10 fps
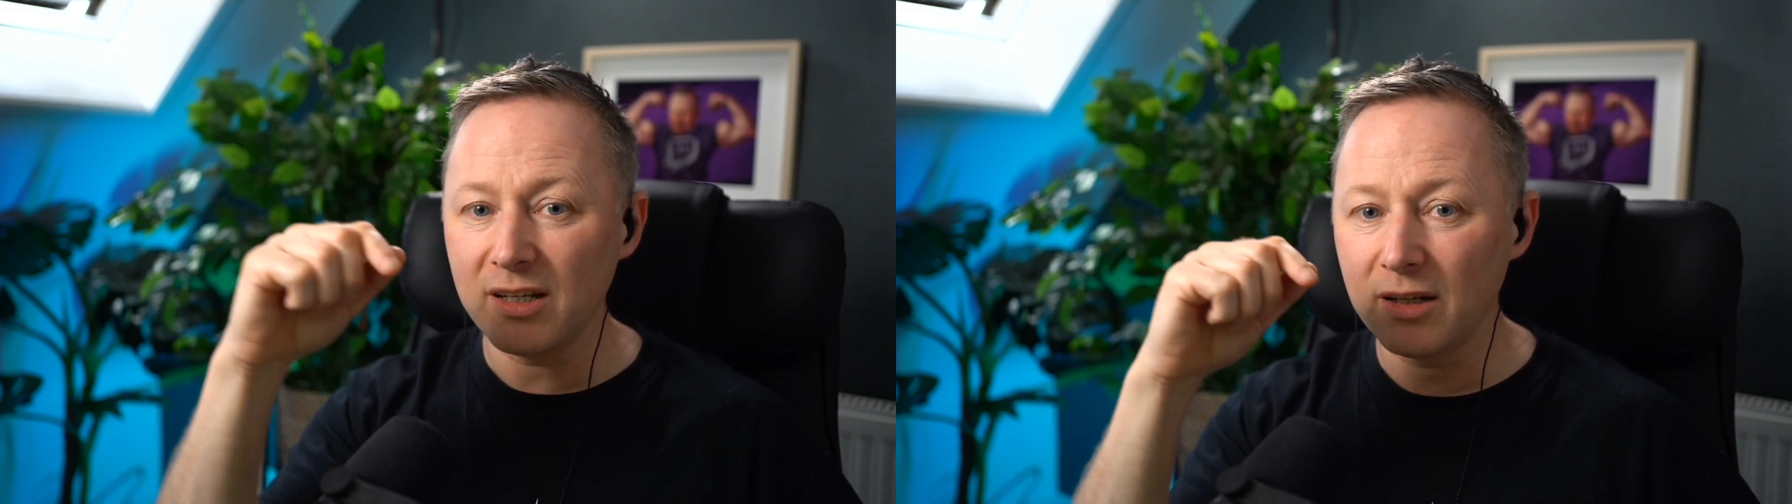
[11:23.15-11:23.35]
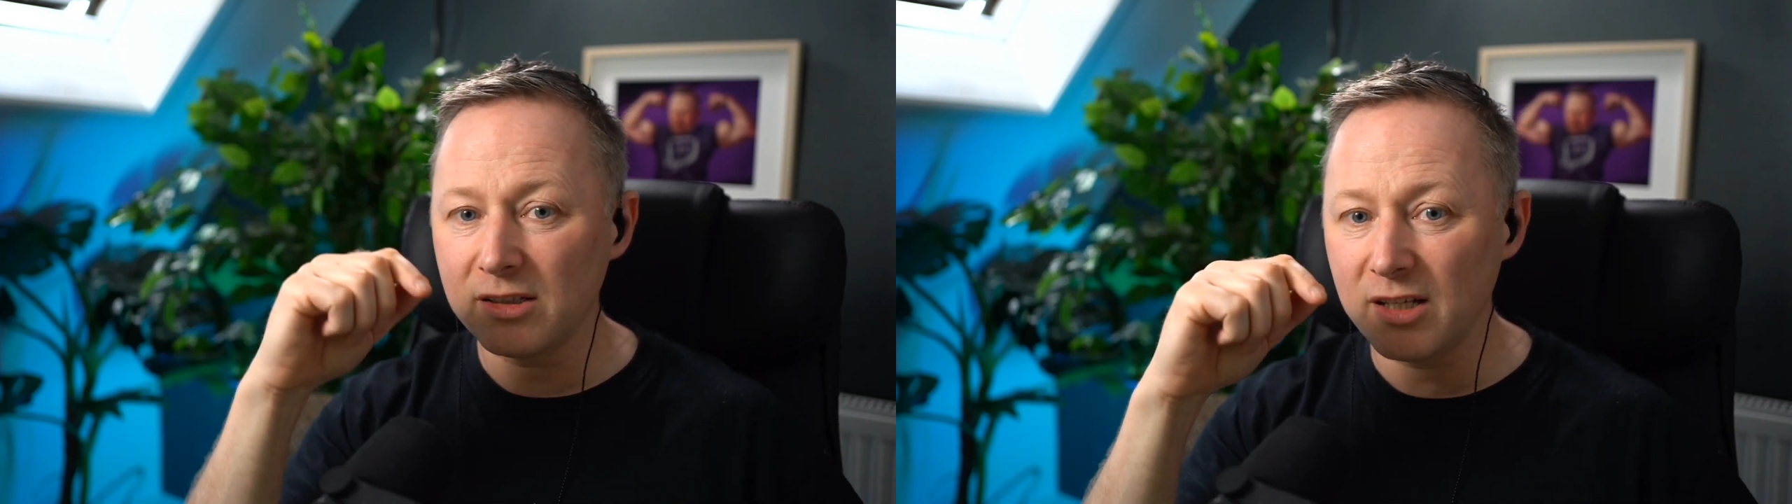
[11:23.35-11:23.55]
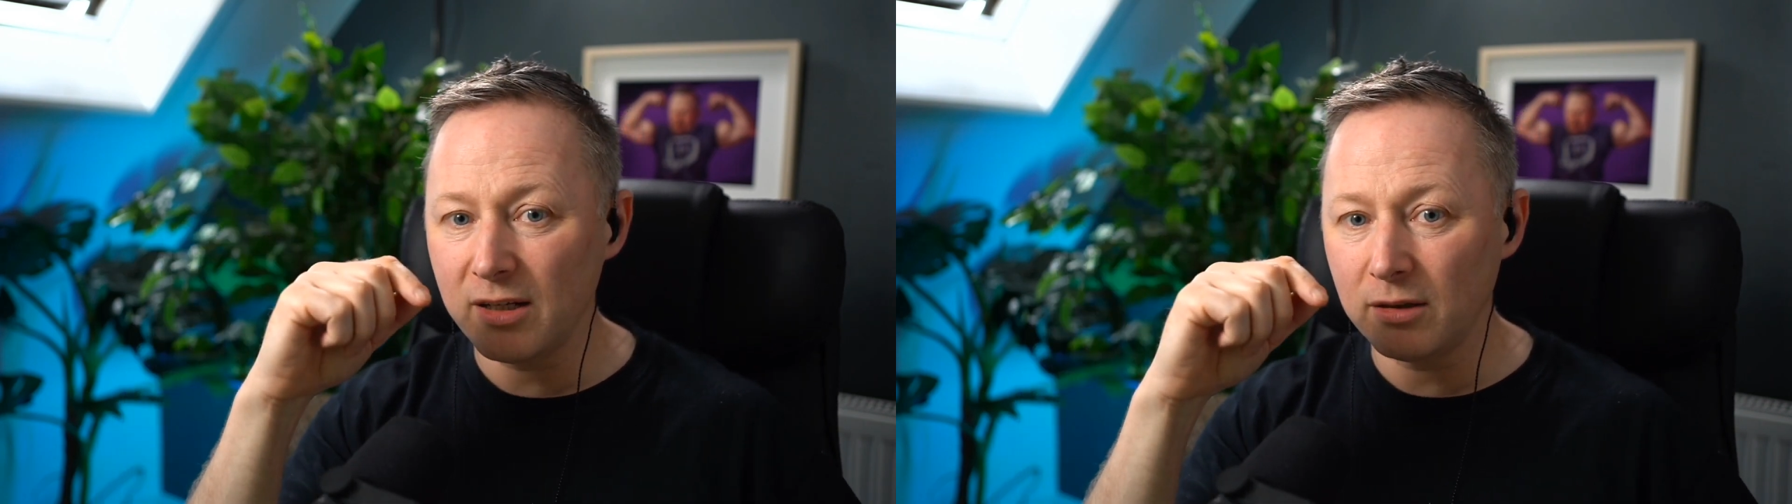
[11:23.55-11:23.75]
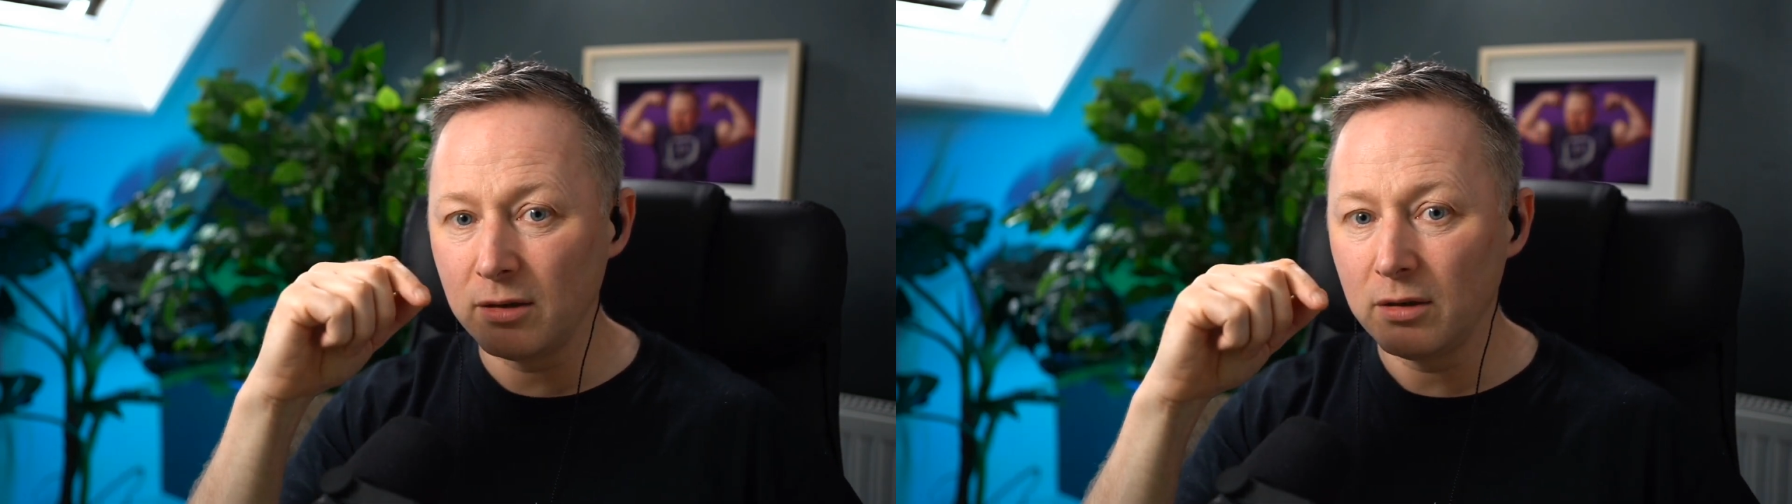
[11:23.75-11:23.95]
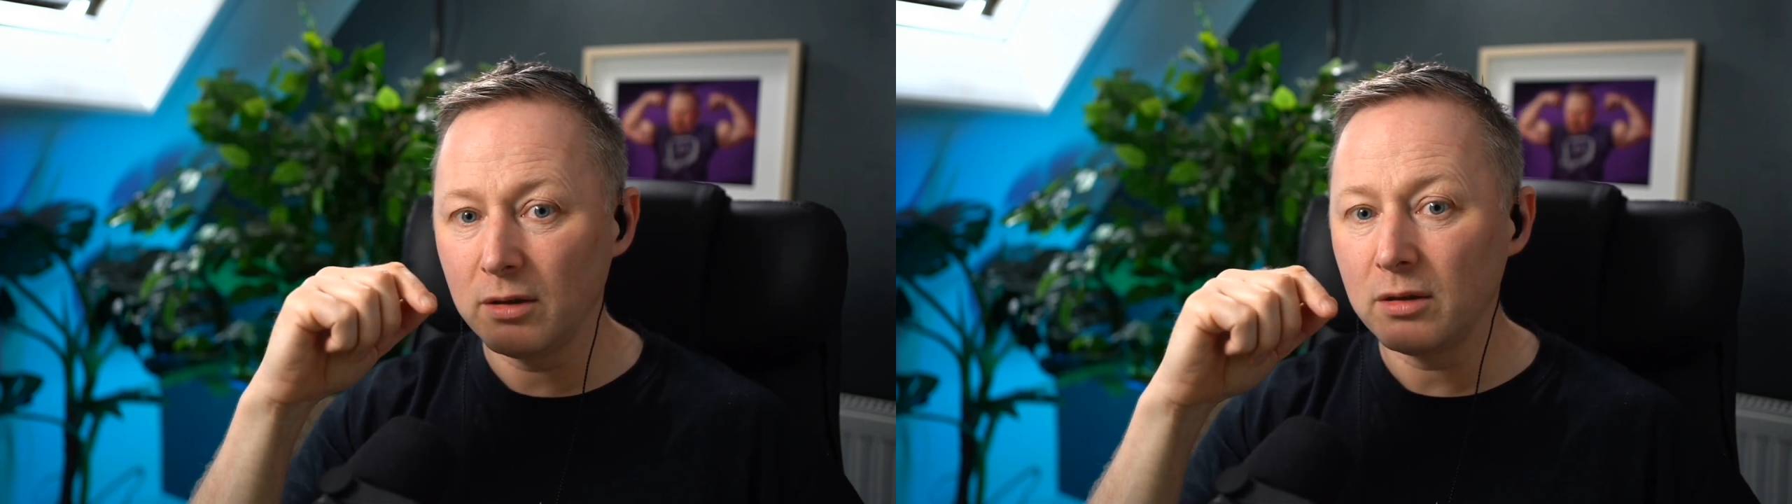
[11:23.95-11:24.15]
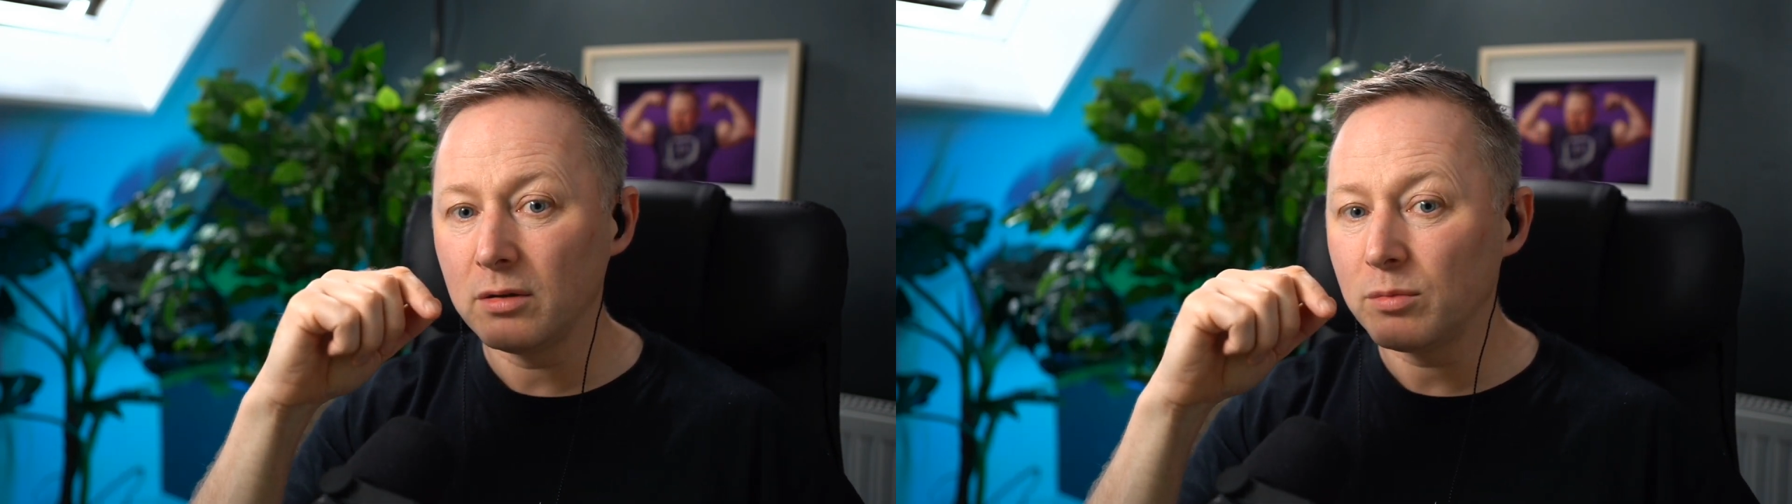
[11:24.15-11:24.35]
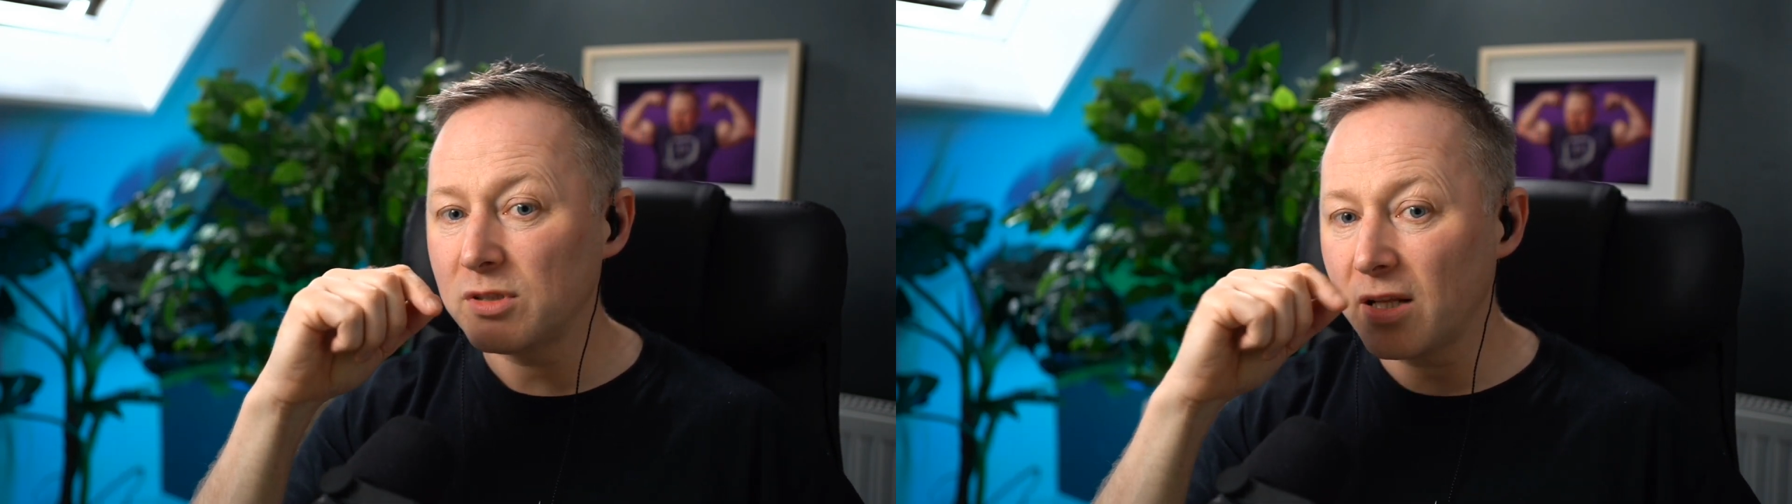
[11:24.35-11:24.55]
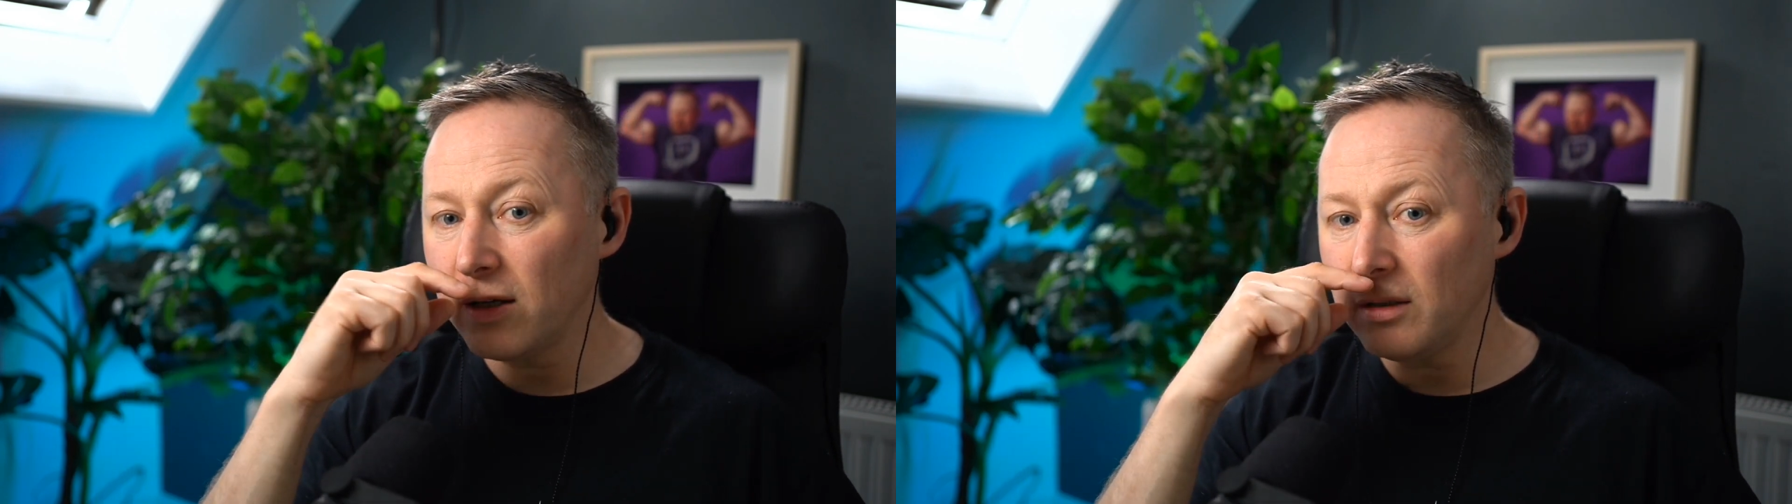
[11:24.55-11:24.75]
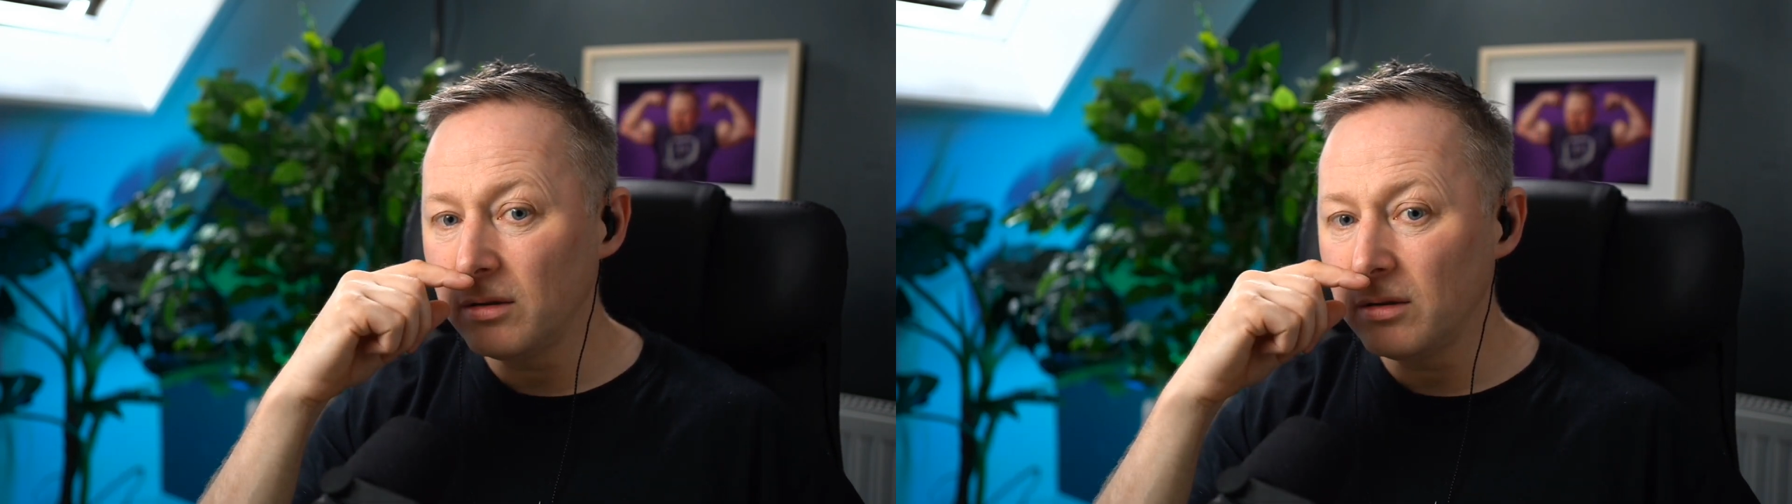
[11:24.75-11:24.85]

Enoch Centre. Was it there?